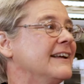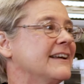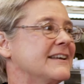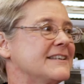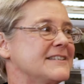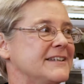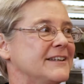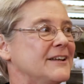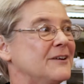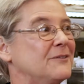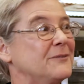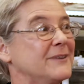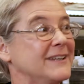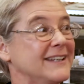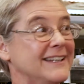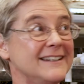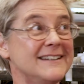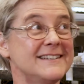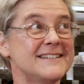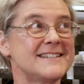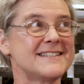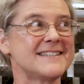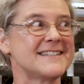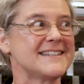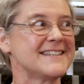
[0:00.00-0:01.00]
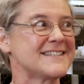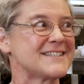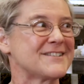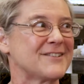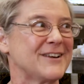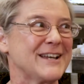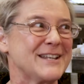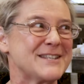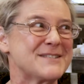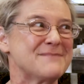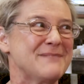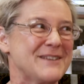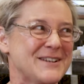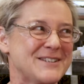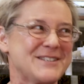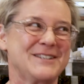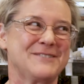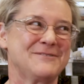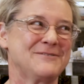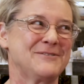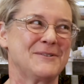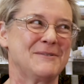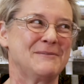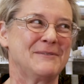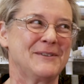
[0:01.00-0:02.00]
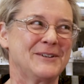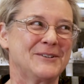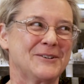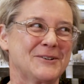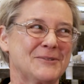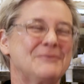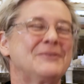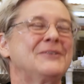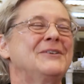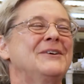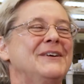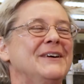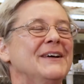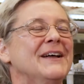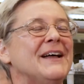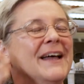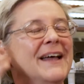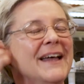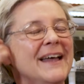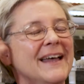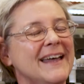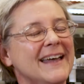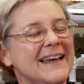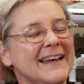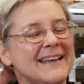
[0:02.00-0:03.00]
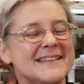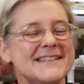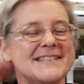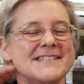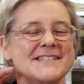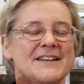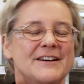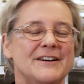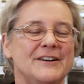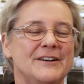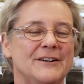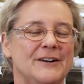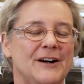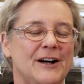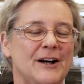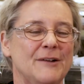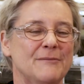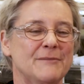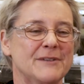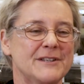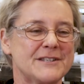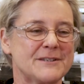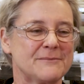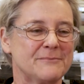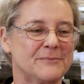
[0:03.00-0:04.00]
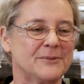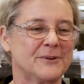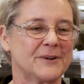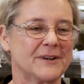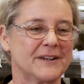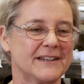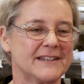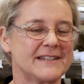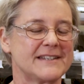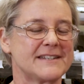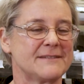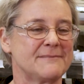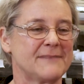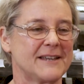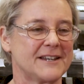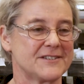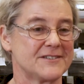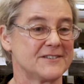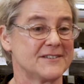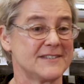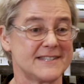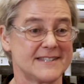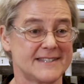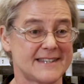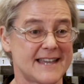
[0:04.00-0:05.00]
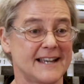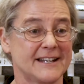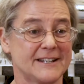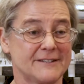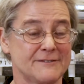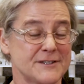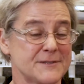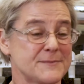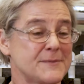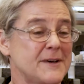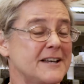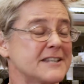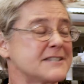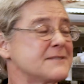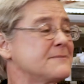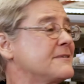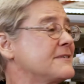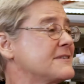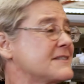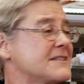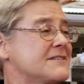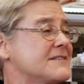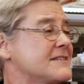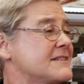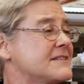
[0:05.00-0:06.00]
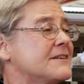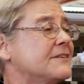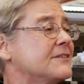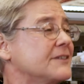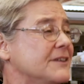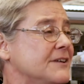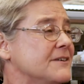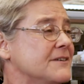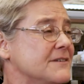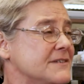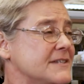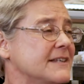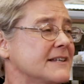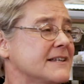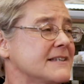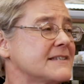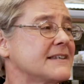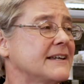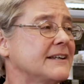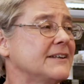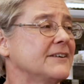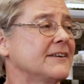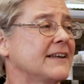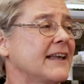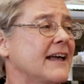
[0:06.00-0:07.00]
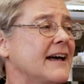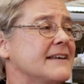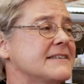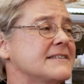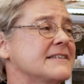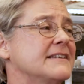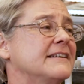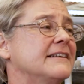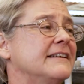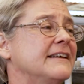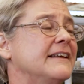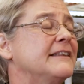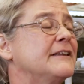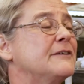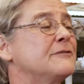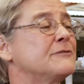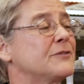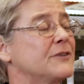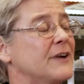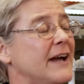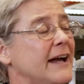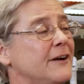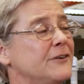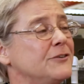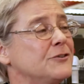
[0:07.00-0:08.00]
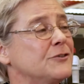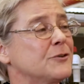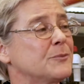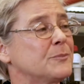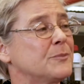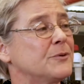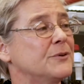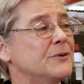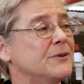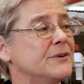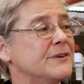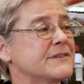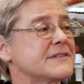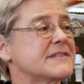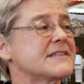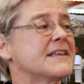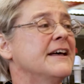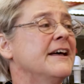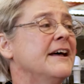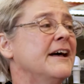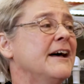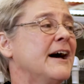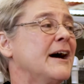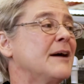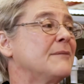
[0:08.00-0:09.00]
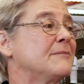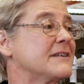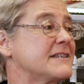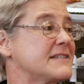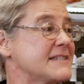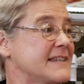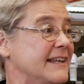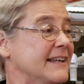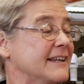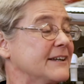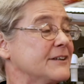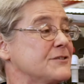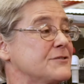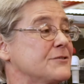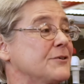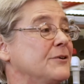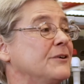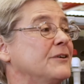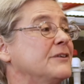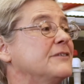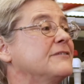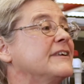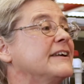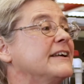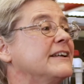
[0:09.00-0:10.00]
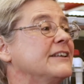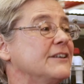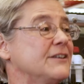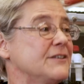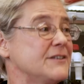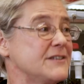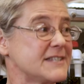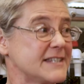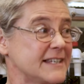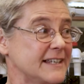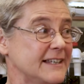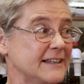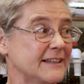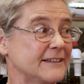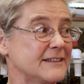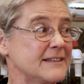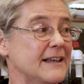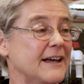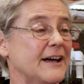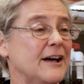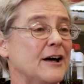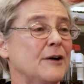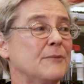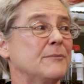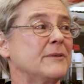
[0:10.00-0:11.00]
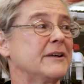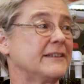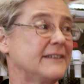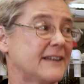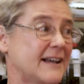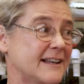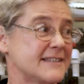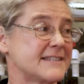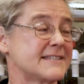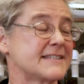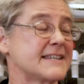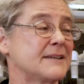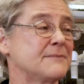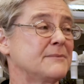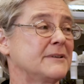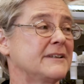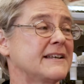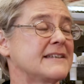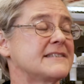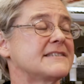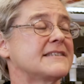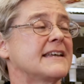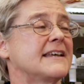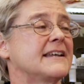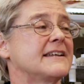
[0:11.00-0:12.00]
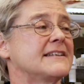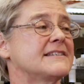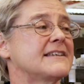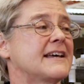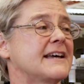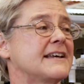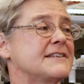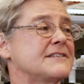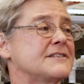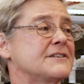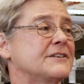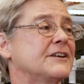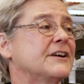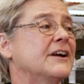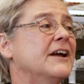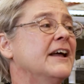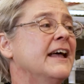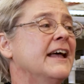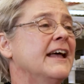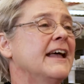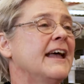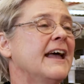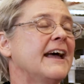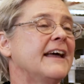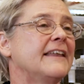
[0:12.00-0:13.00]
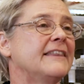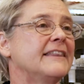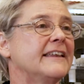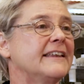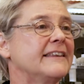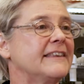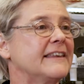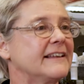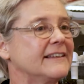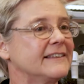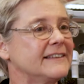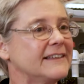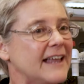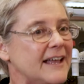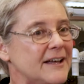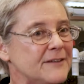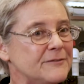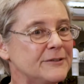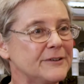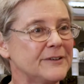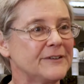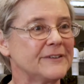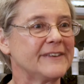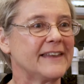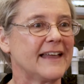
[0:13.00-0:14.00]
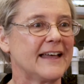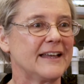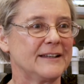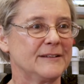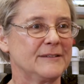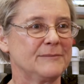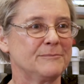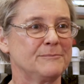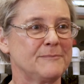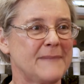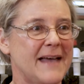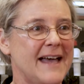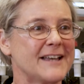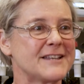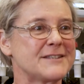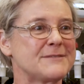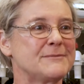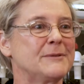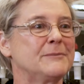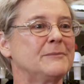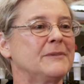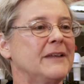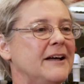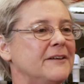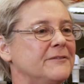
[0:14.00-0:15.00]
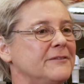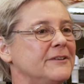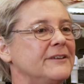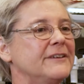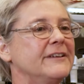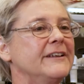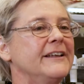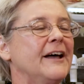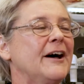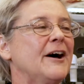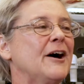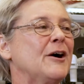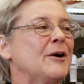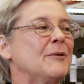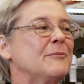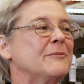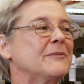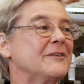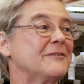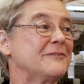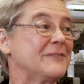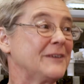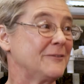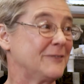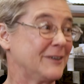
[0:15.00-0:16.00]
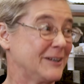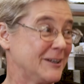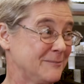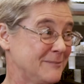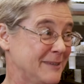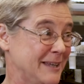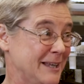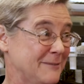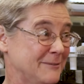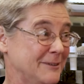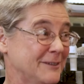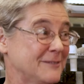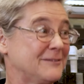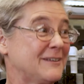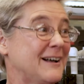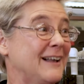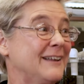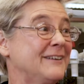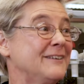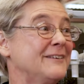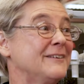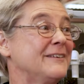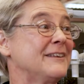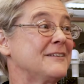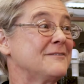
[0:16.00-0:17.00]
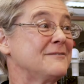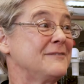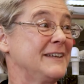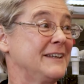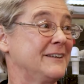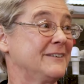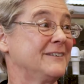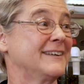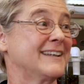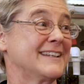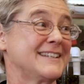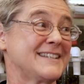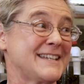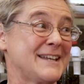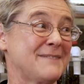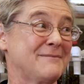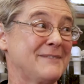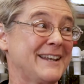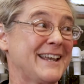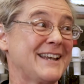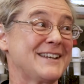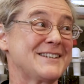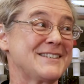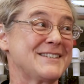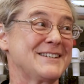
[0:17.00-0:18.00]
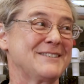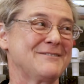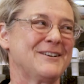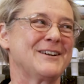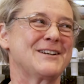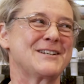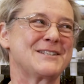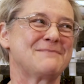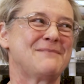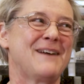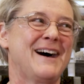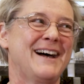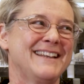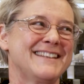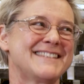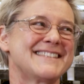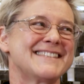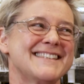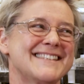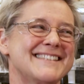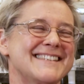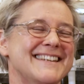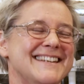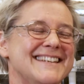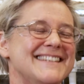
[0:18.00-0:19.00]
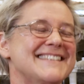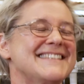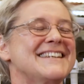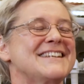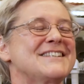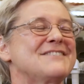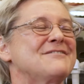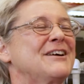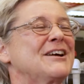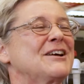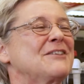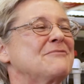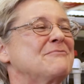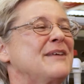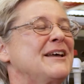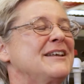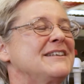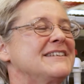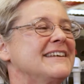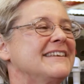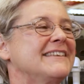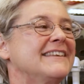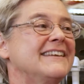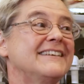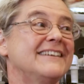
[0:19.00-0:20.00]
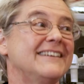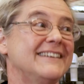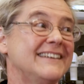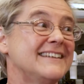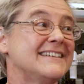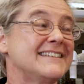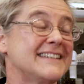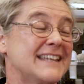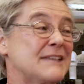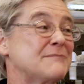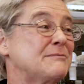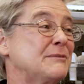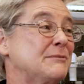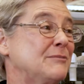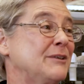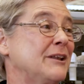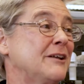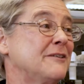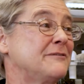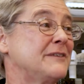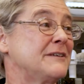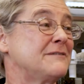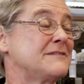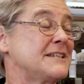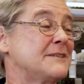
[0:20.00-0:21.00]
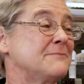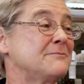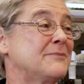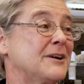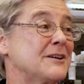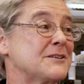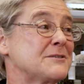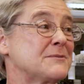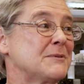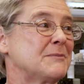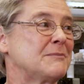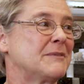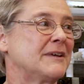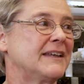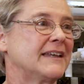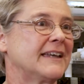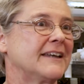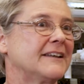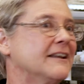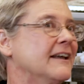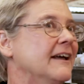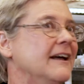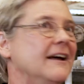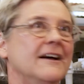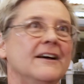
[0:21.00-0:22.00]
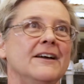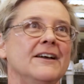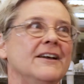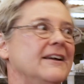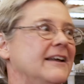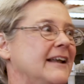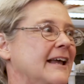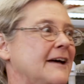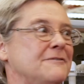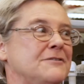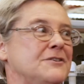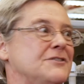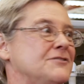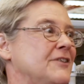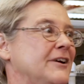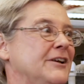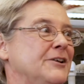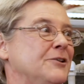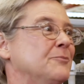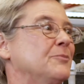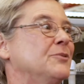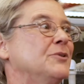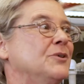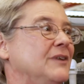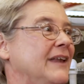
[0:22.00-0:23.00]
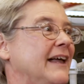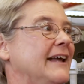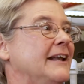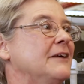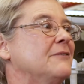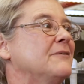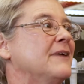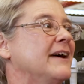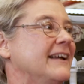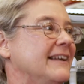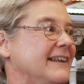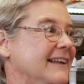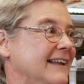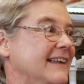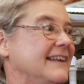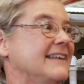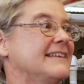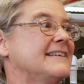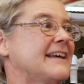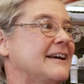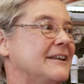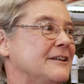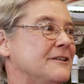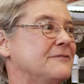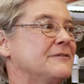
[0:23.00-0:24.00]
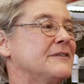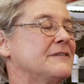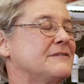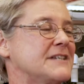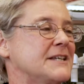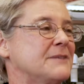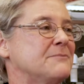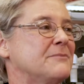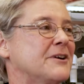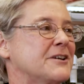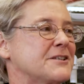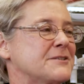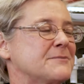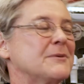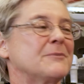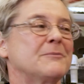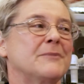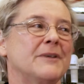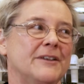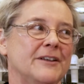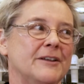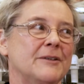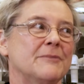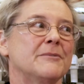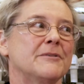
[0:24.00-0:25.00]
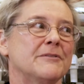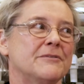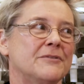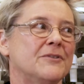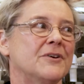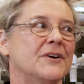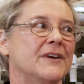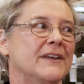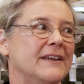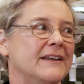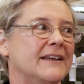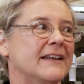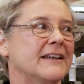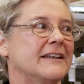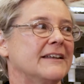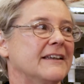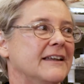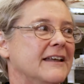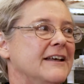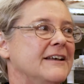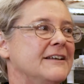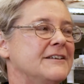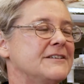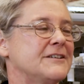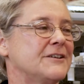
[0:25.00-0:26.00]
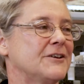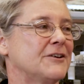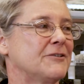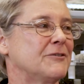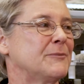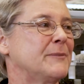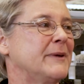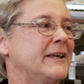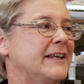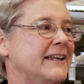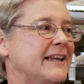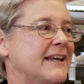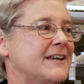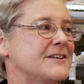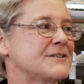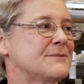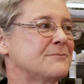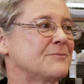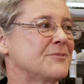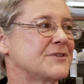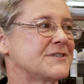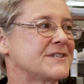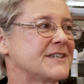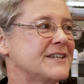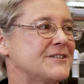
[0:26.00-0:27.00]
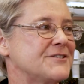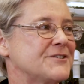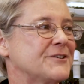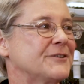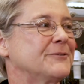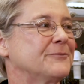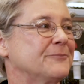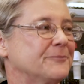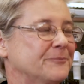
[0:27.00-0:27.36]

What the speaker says: because you don't want any disease transmission from in your pool. And so it's important to make sure it's as active as possible, so just don't use any cyanuric acid. And then for outdoor pools, to stay in control of it, using a non-stabilized sanitizer. And then the level, that maximum level, if you want to be able to follow the fecal contamination response that CDC has recommended, then you need to keep it below 15 parts per million, or you're going to have to drain your pool anyway to get it down to 15 parts per million before you can do your remediation procedure.